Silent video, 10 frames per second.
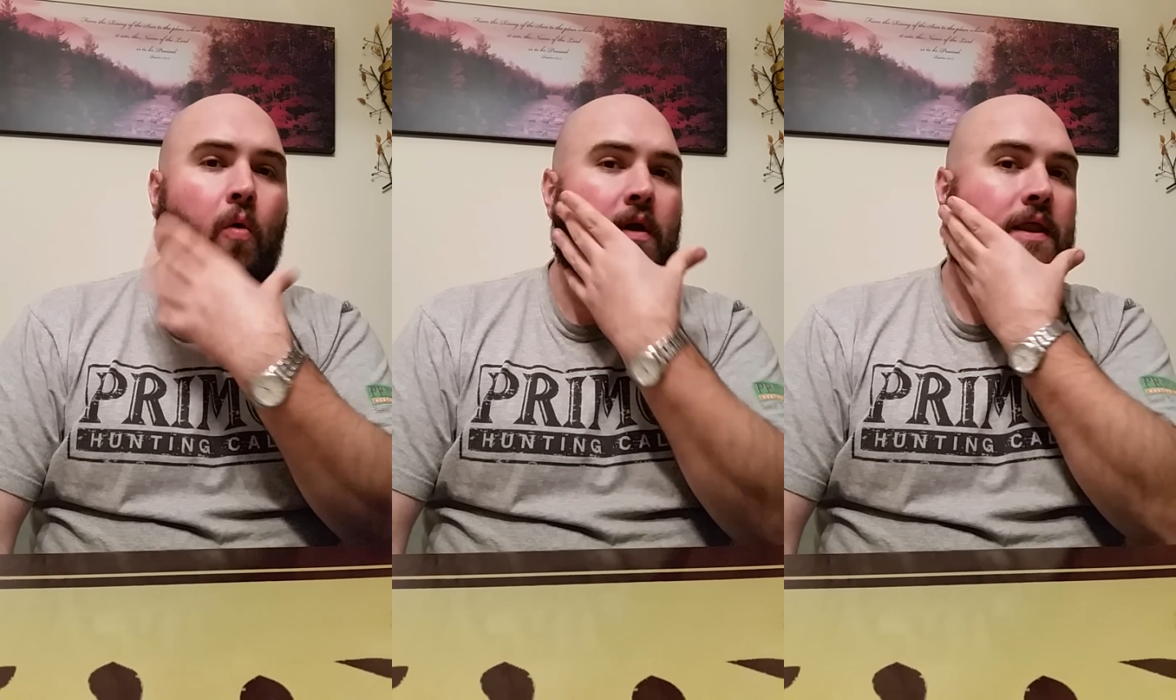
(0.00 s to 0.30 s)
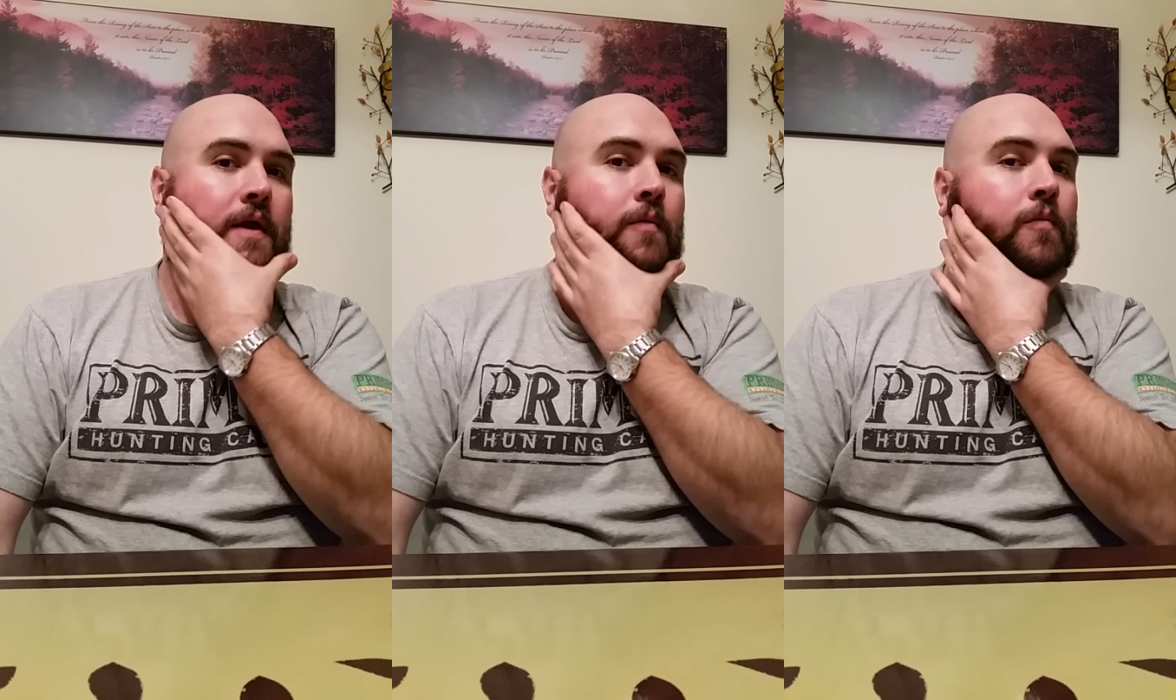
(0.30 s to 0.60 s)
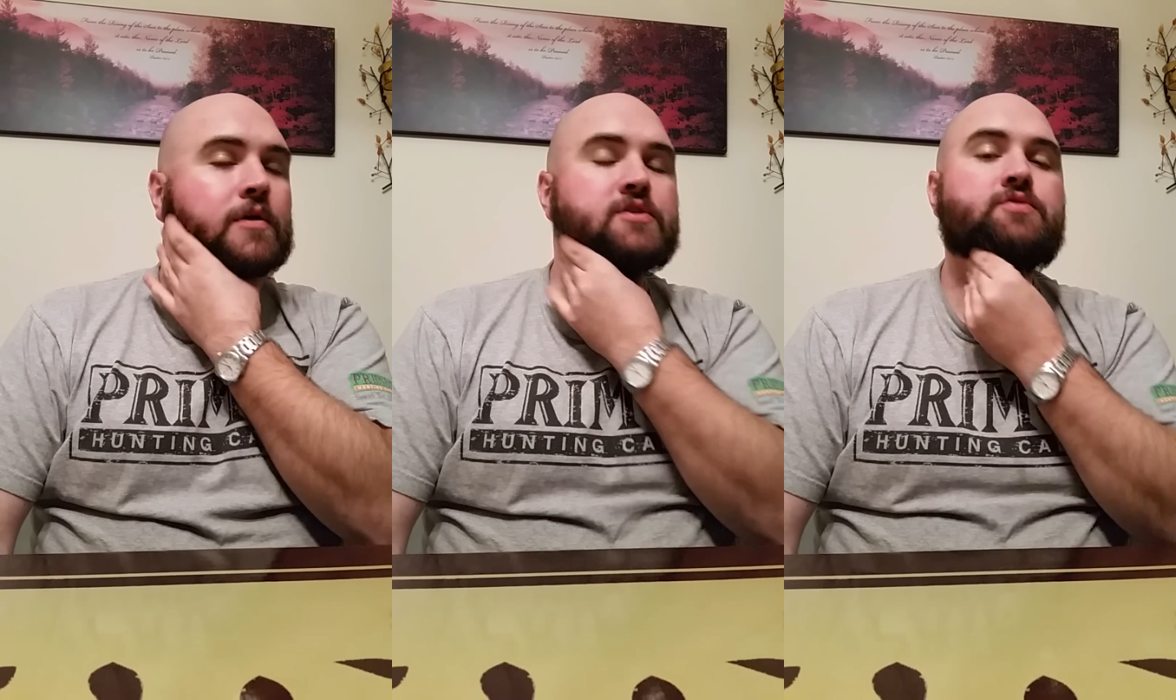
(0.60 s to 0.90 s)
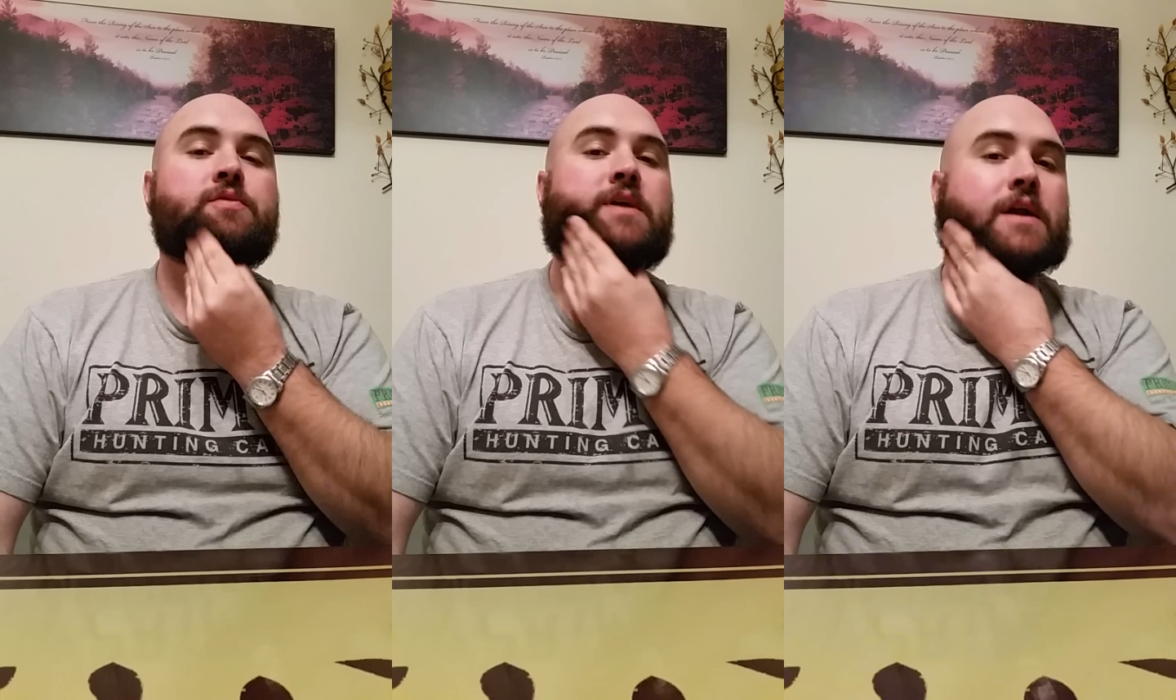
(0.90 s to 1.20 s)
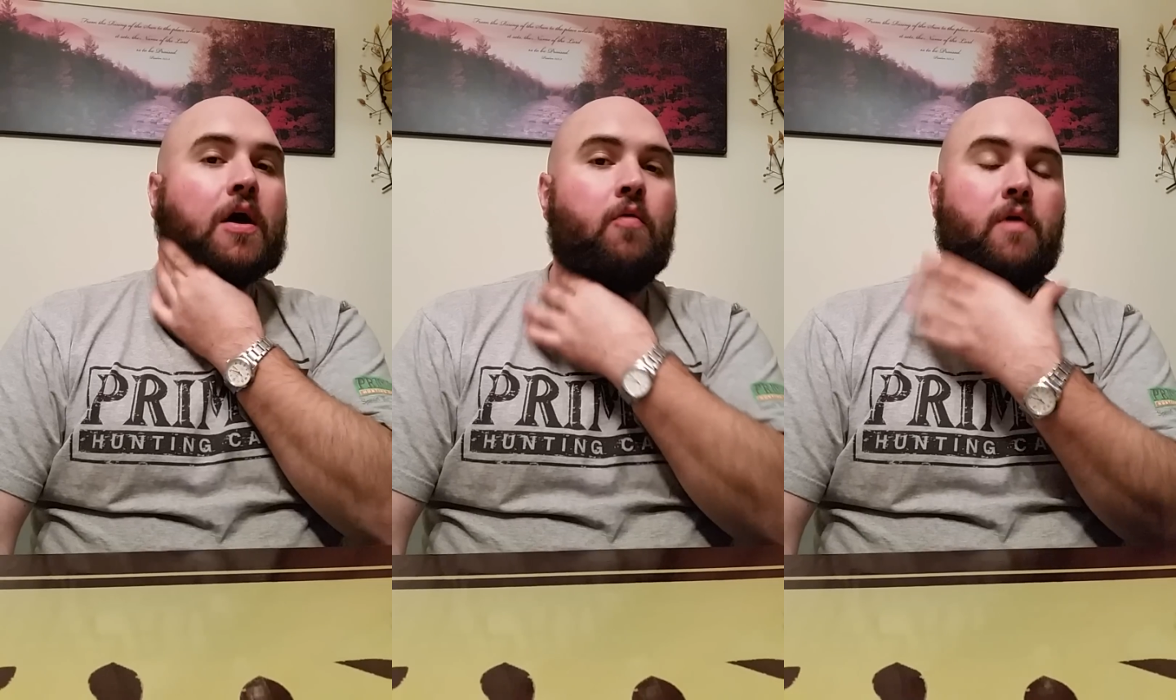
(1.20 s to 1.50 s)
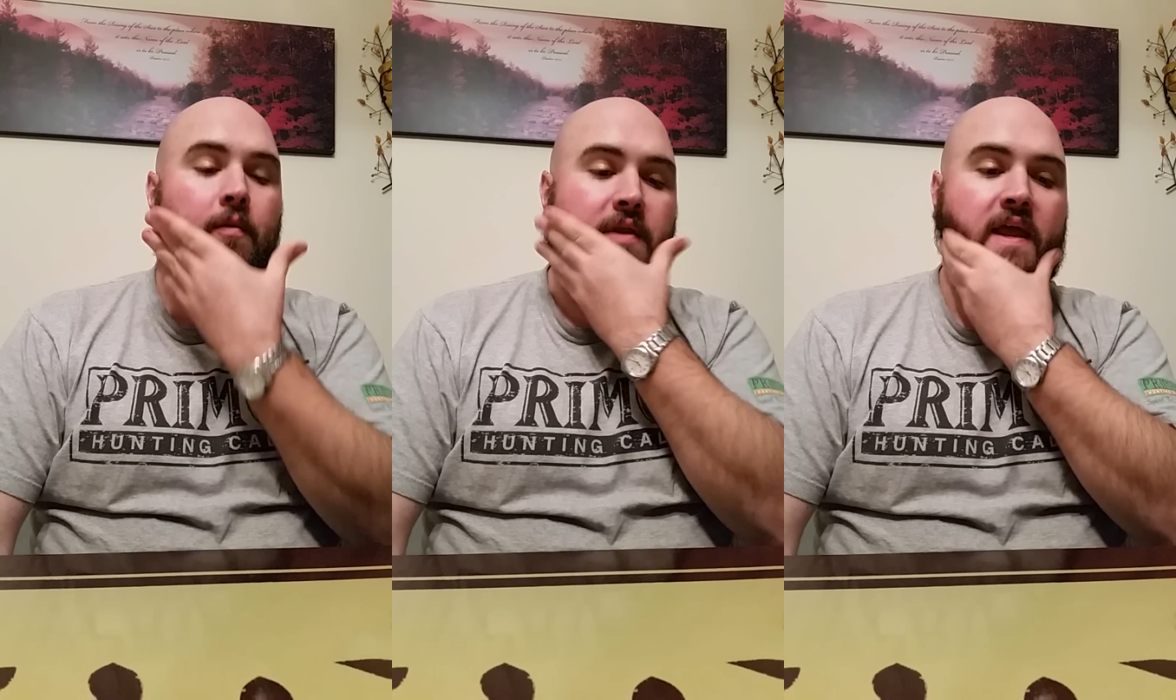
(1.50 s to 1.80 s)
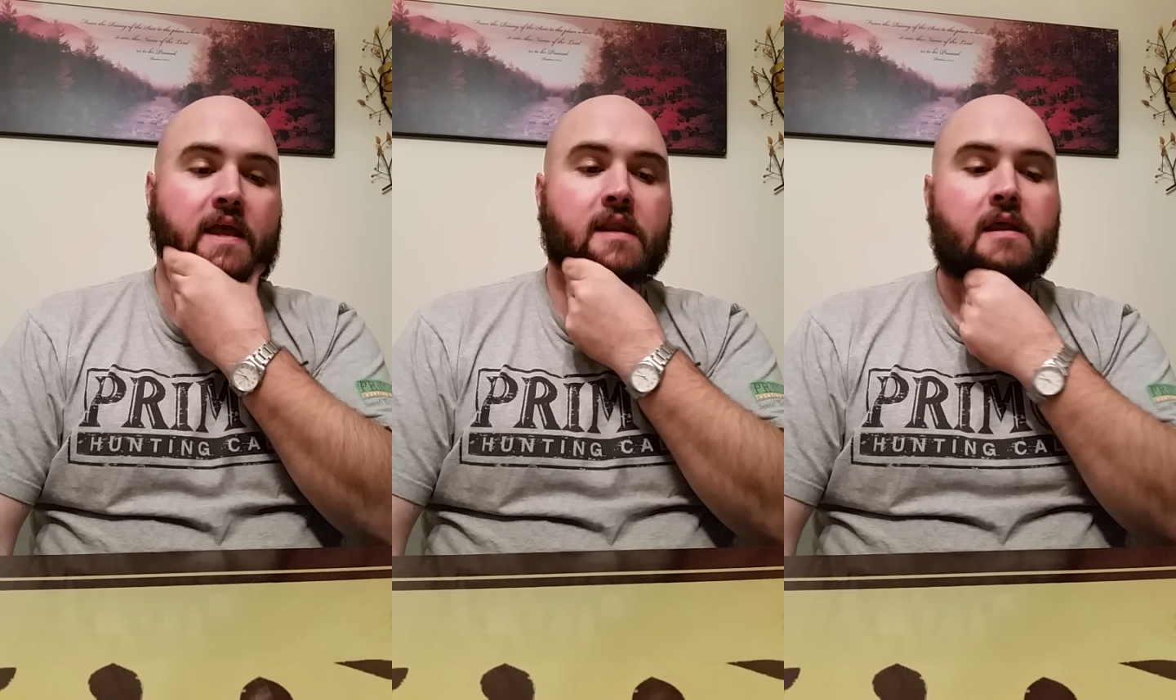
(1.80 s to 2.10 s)
oily once you get it all rubbed
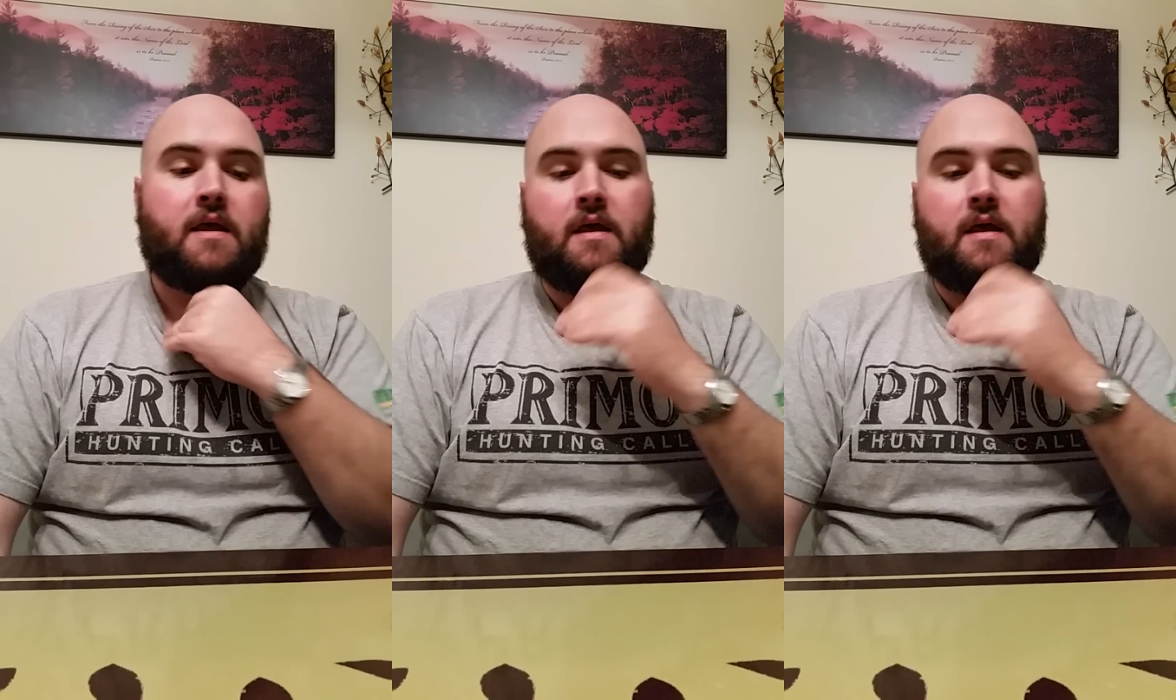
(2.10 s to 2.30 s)
in.